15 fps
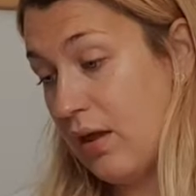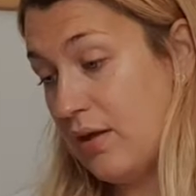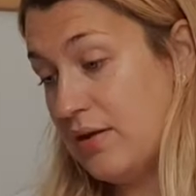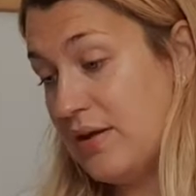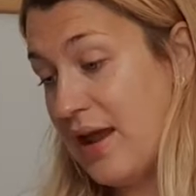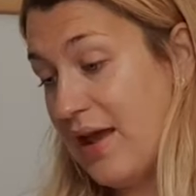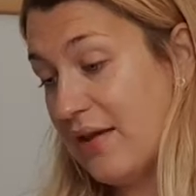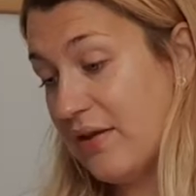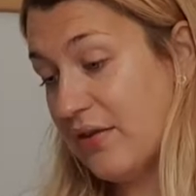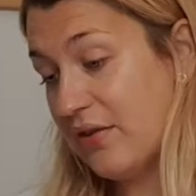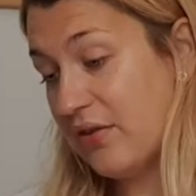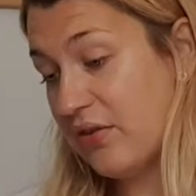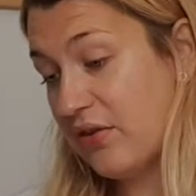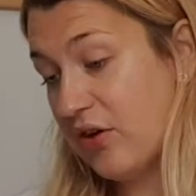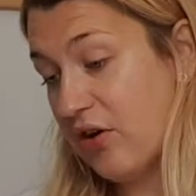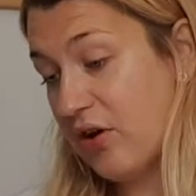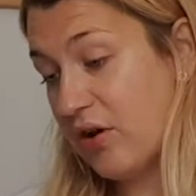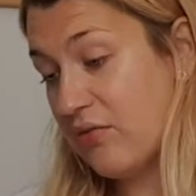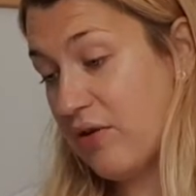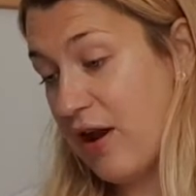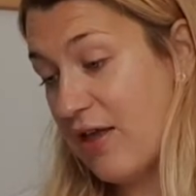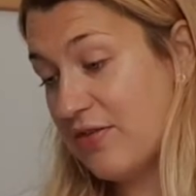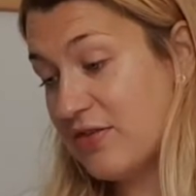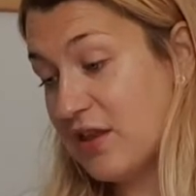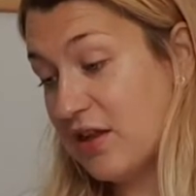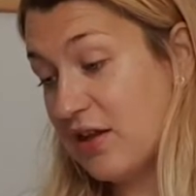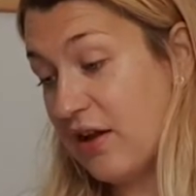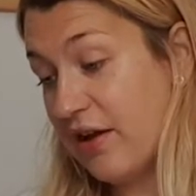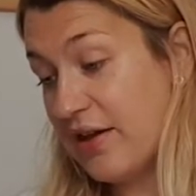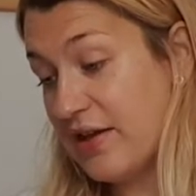Next, I read The
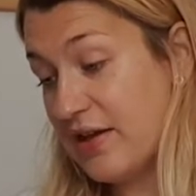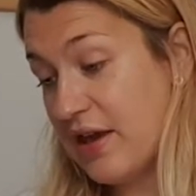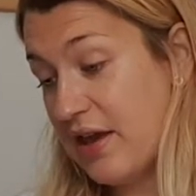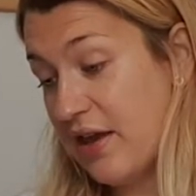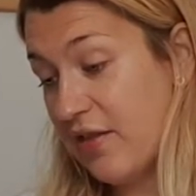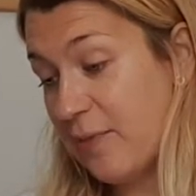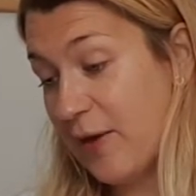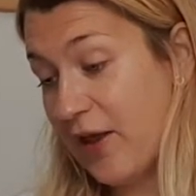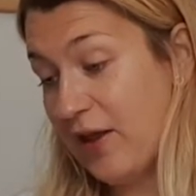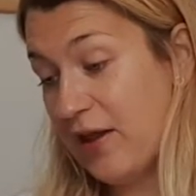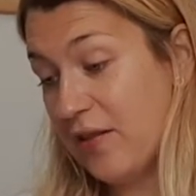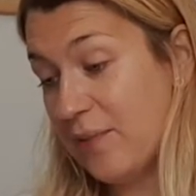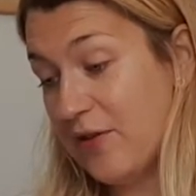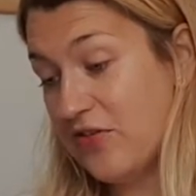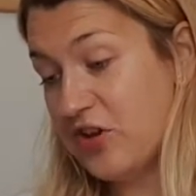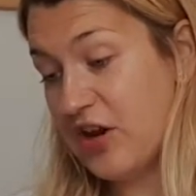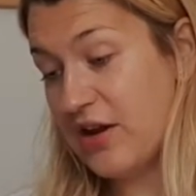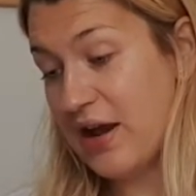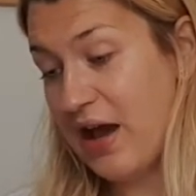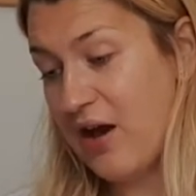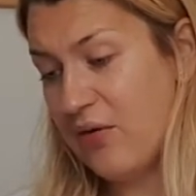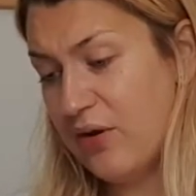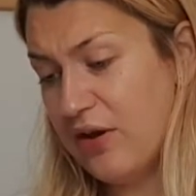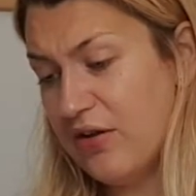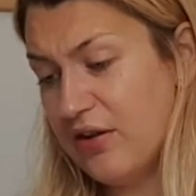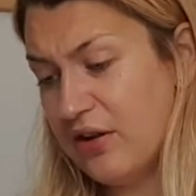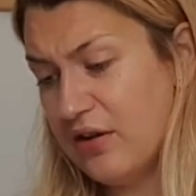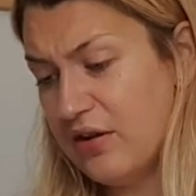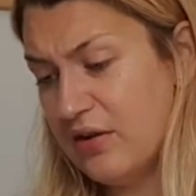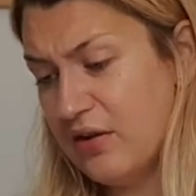Light Years by Elizabeth Jane Howard,
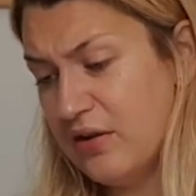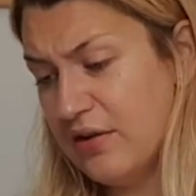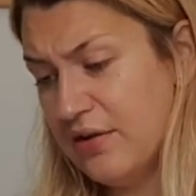and